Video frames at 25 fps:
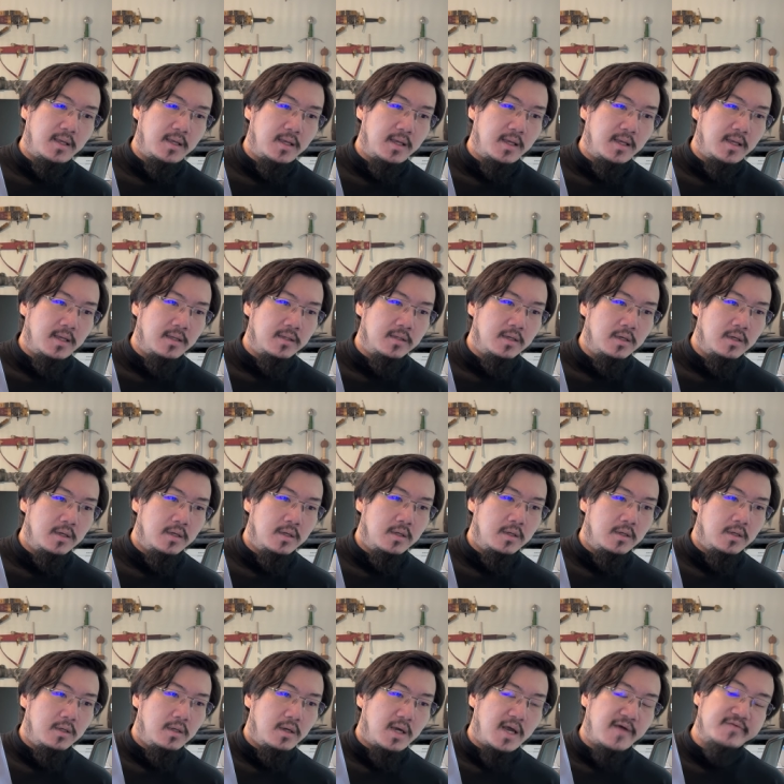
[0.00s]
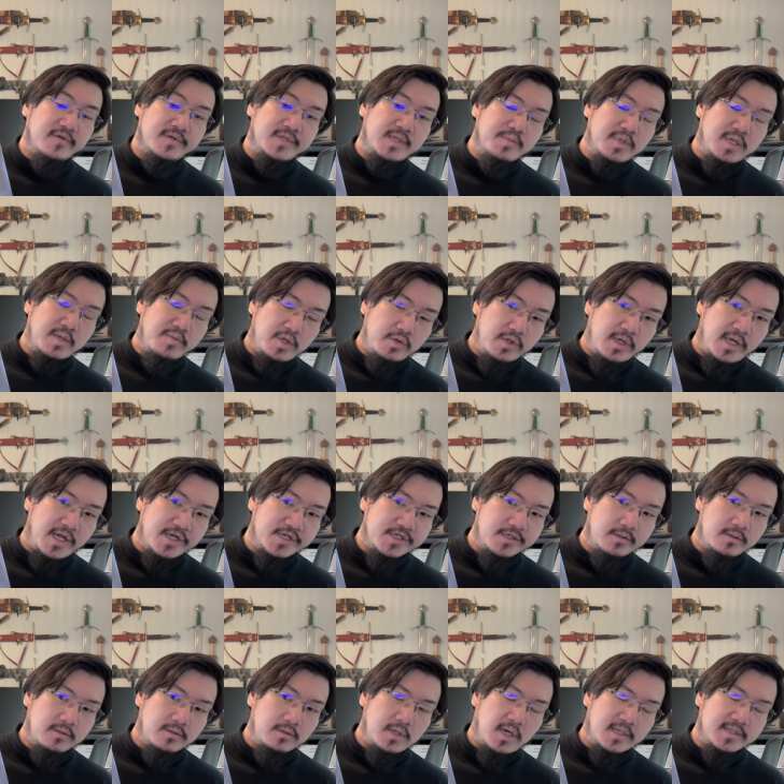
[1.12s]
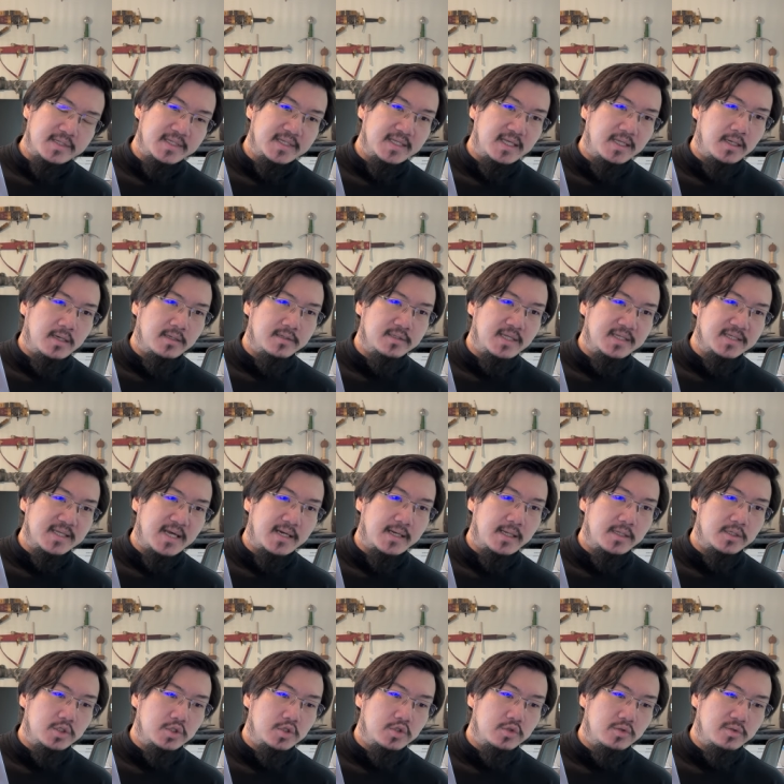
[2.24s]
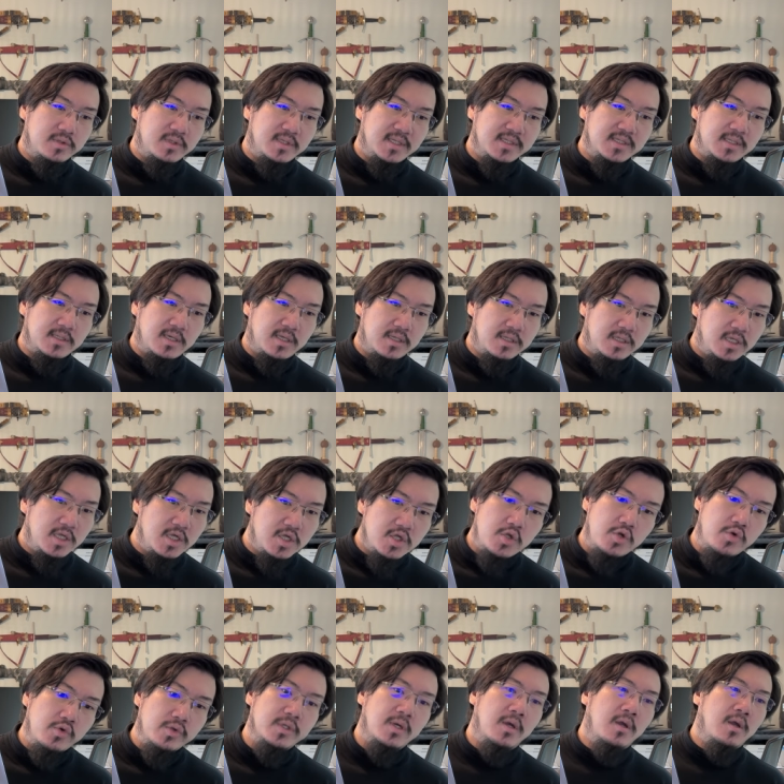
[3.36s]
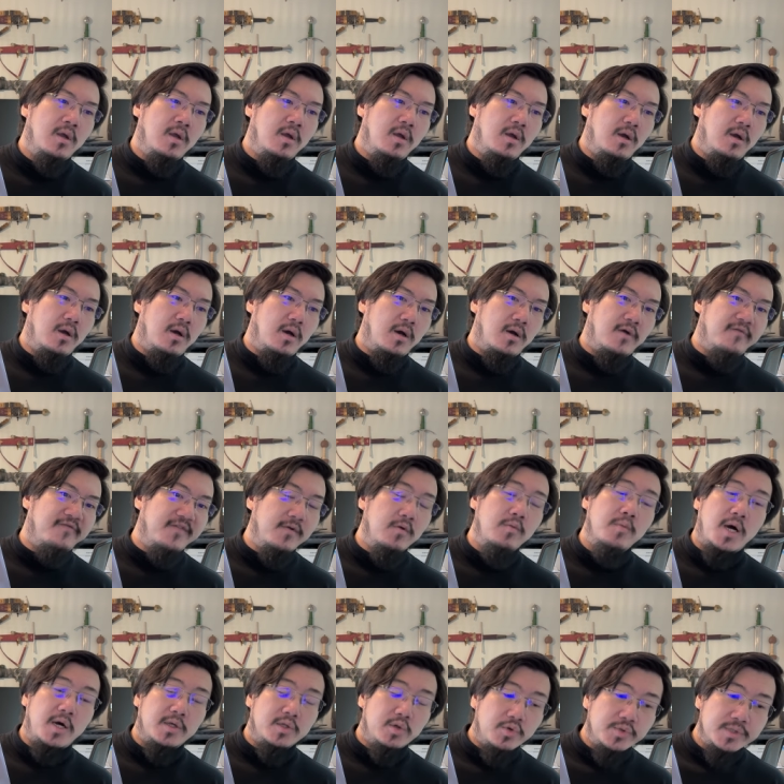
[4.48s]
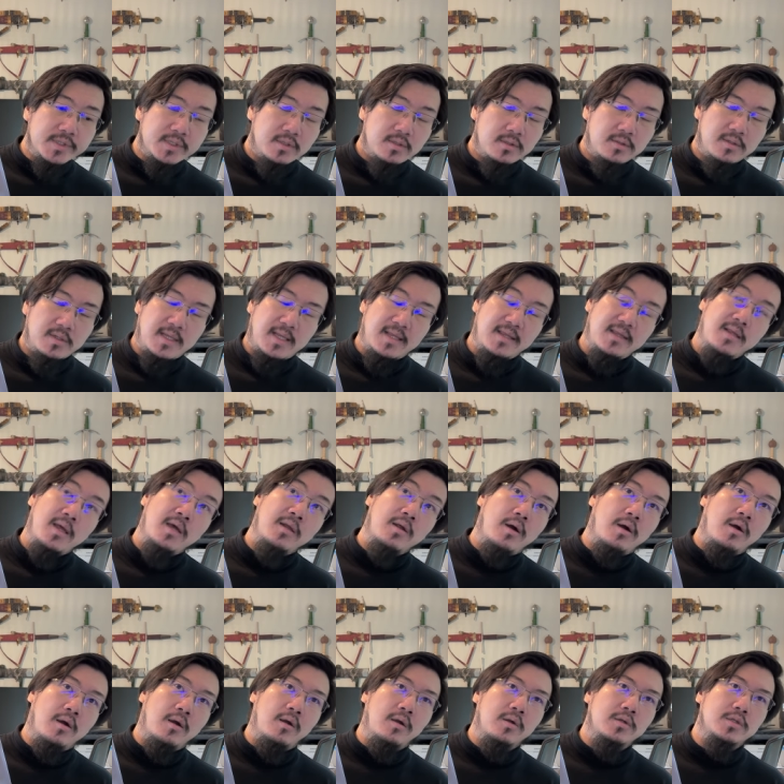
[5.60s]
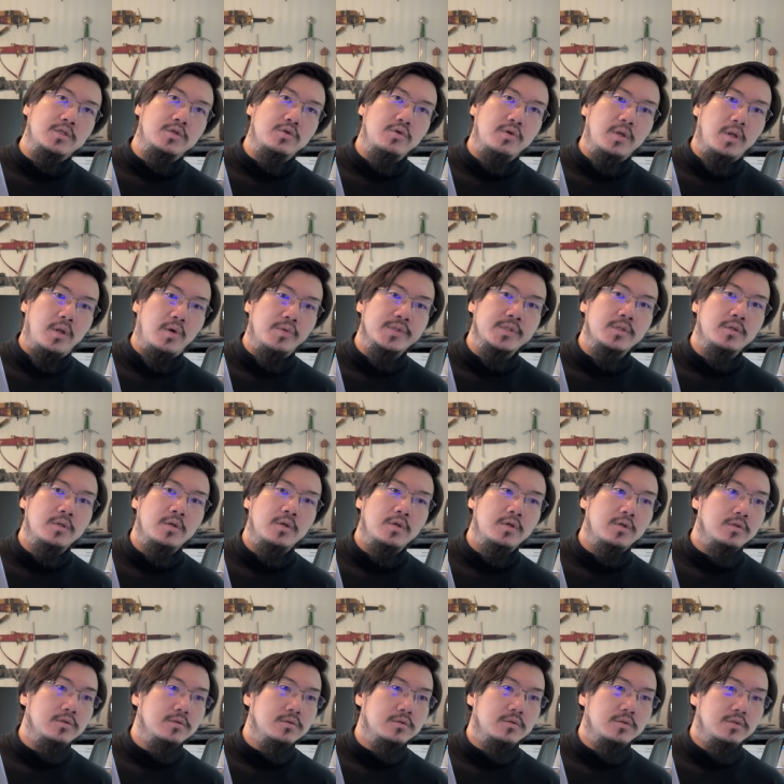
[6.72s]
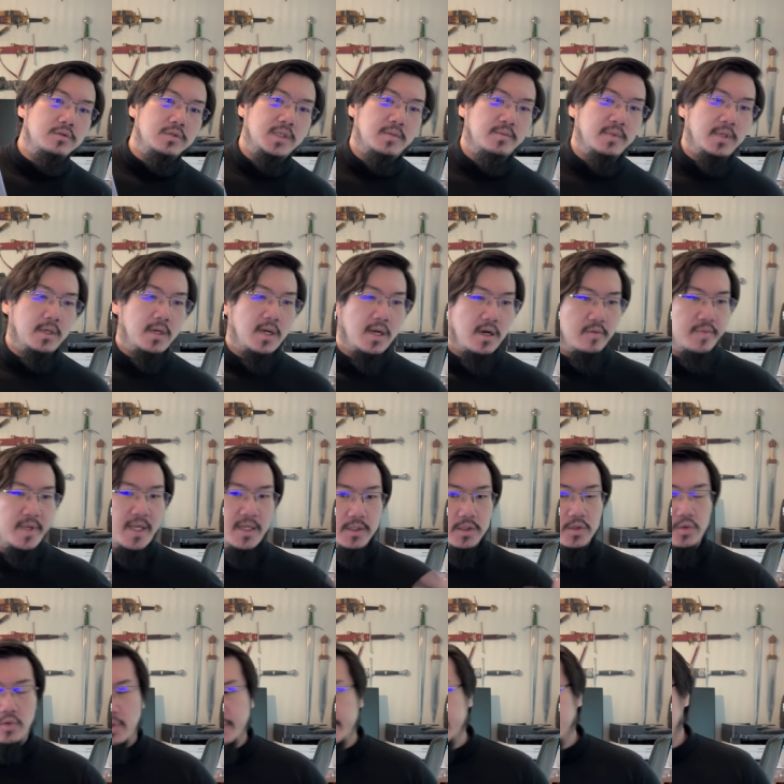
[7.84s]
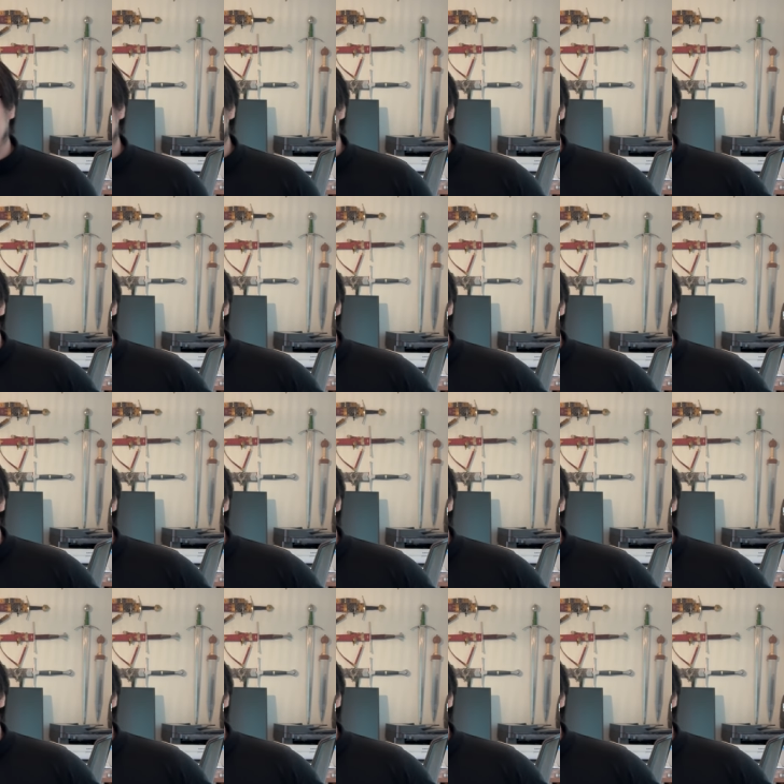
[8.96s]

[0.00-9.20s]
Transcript: and after some communication, Kult of Athena decided to discontinue a uh, few models that are too close to some of the Albion swords.